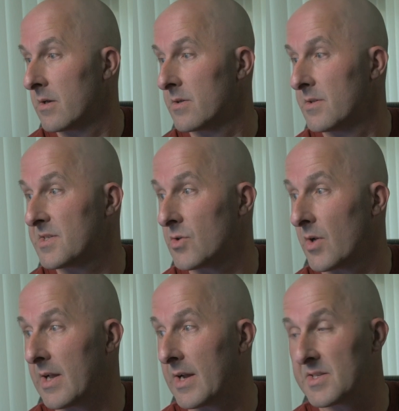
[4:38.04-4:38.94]
This is on
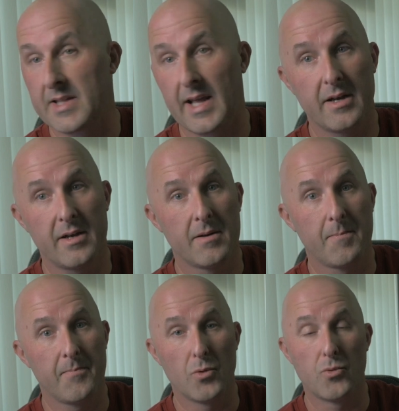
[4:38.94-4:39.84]
a light stand.
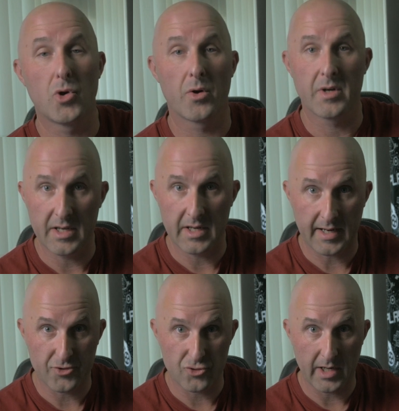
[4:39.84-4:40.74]
You don't need to get
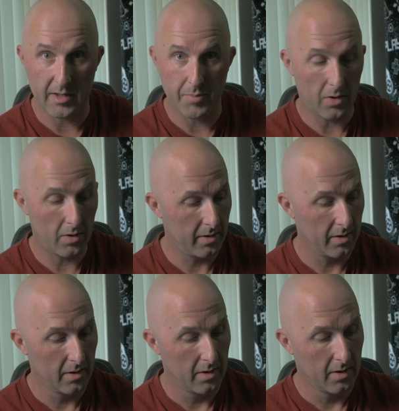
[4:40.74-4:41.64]
a tripod,
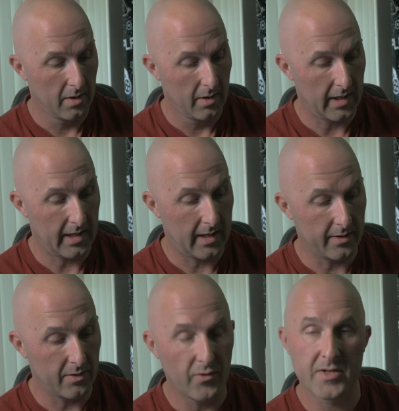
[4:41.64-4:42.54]

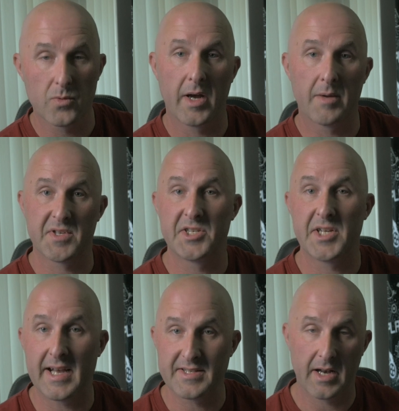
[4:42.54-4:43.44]
and the reason why I'm
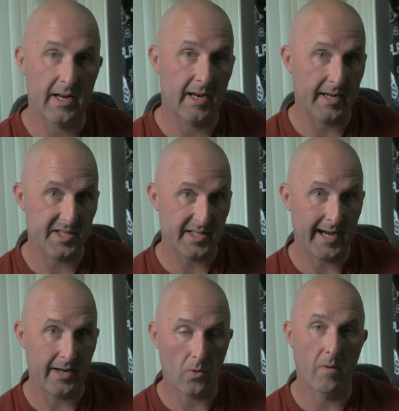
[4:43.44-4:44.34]
suggesting a light
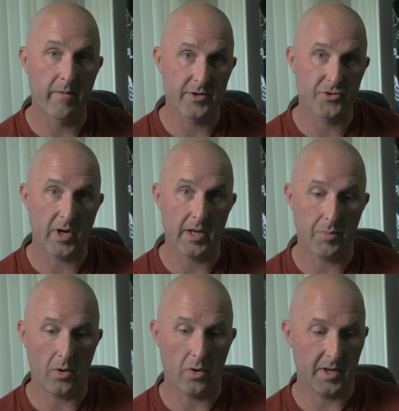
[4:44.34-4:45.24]
stand over a
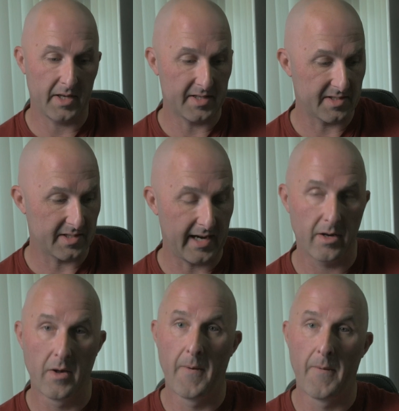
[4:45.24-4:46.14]
tripod is that
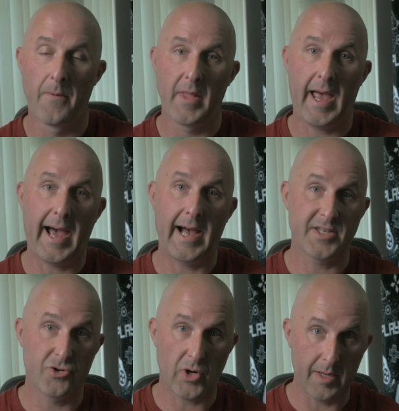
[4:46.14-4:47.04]
as a
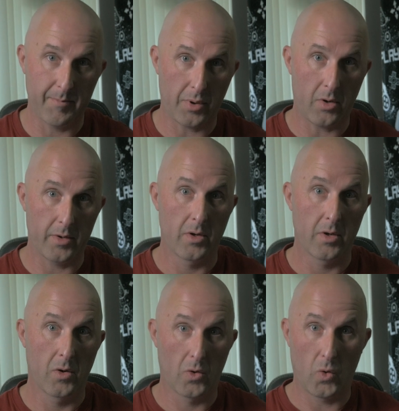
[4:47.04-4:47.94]
tripod
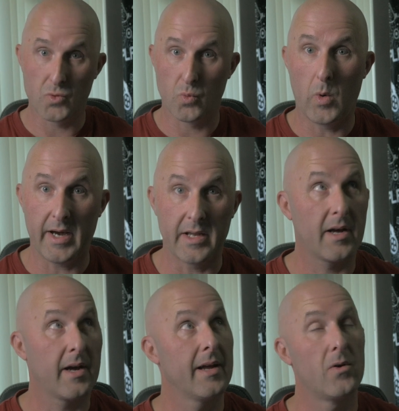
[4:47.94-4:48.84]
goes
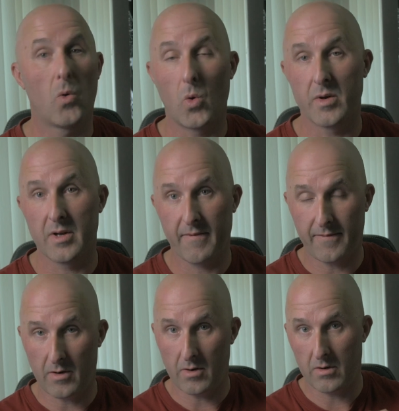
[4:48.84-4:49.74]
wider, in order
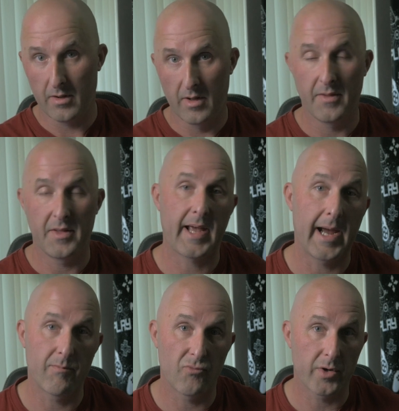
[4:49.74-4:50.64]
for the
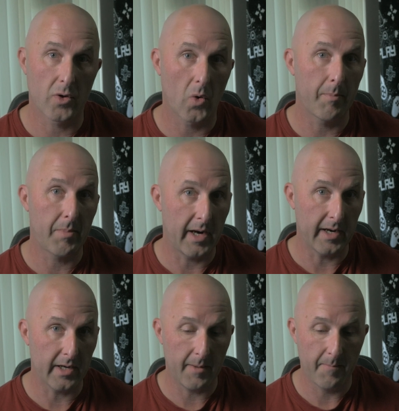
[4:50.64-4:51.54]
camera to go up
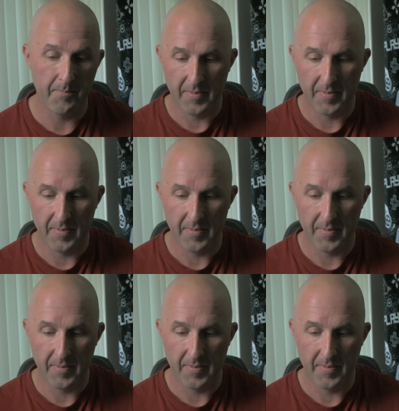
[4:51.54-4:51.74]
higher,